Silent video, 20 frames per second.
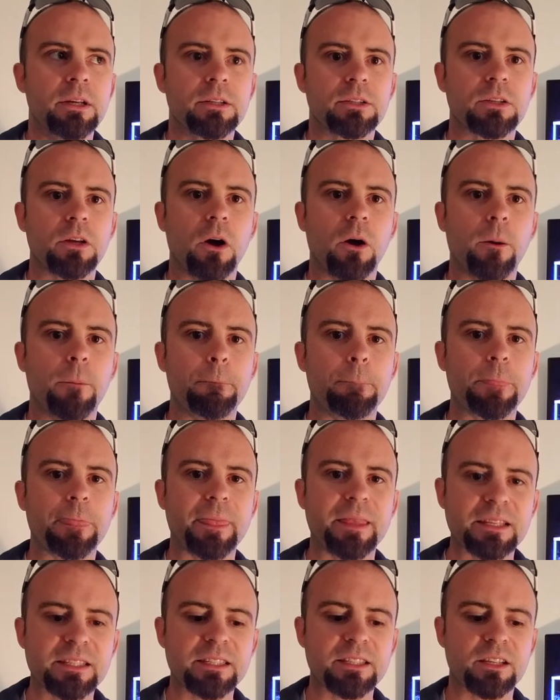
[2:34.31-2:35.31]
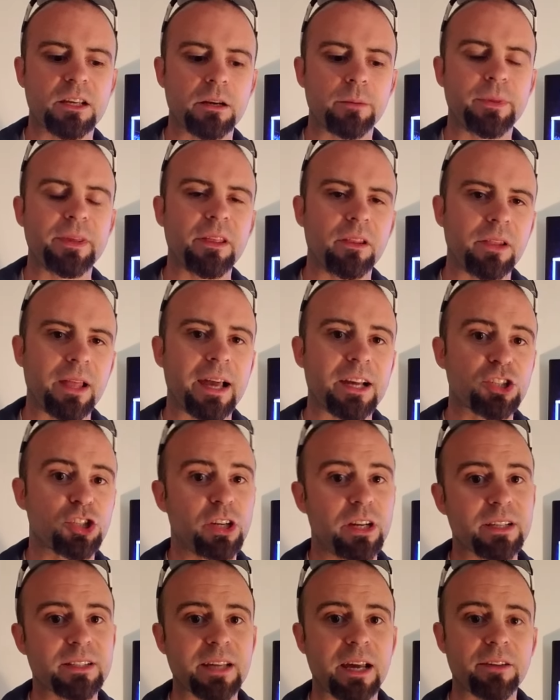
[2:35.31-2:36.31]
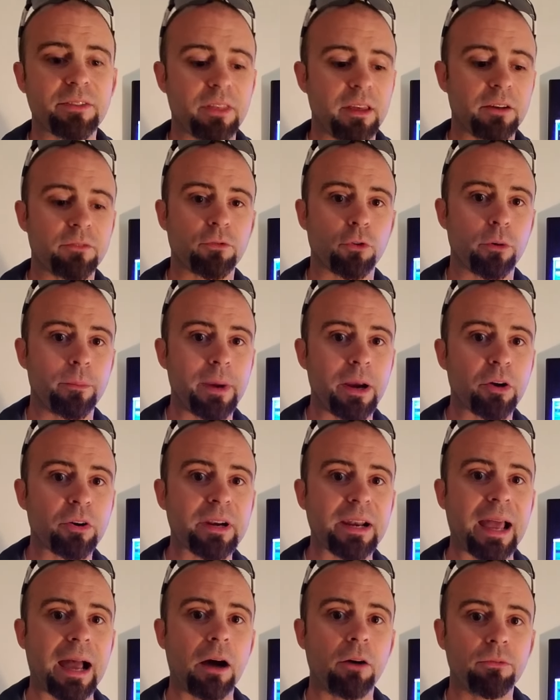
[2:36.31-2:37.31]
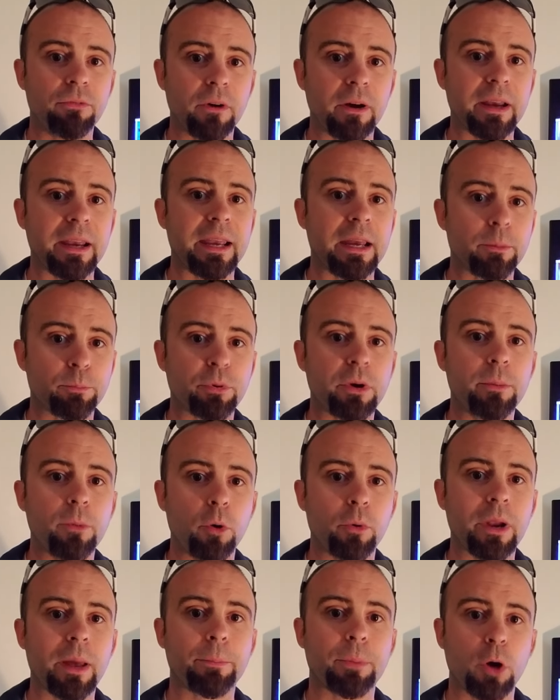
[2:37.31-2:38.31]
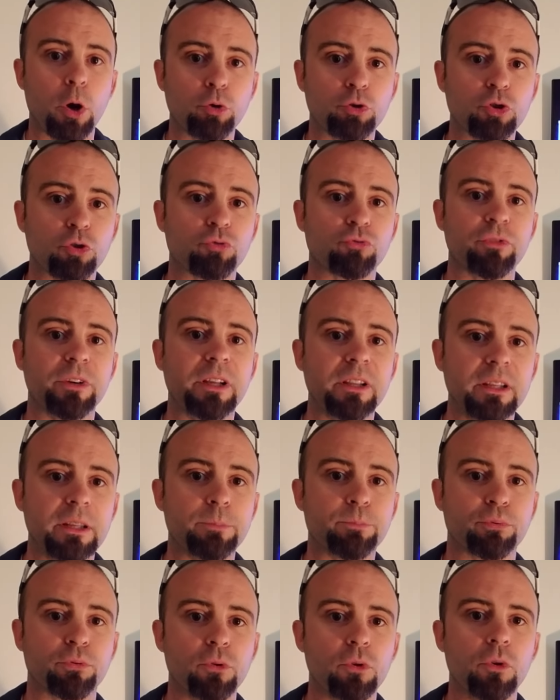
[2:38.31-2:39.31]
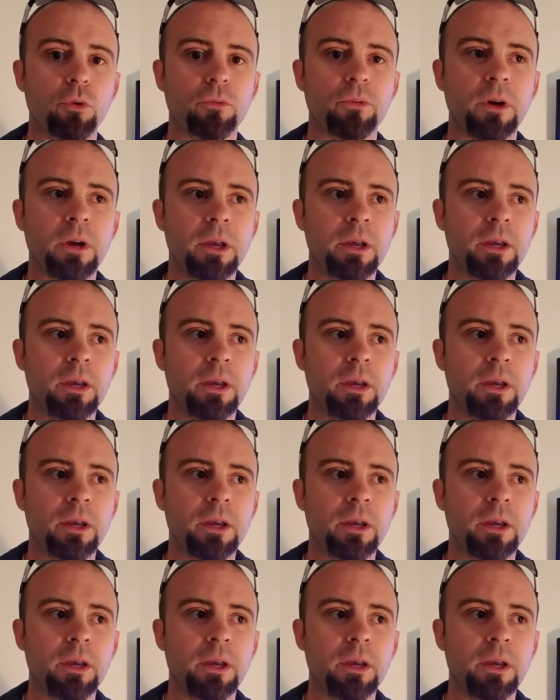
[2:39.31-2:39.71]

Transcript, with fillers: So this is going to be the last chance, I think, for American Alpha and Primo and Epico to really prove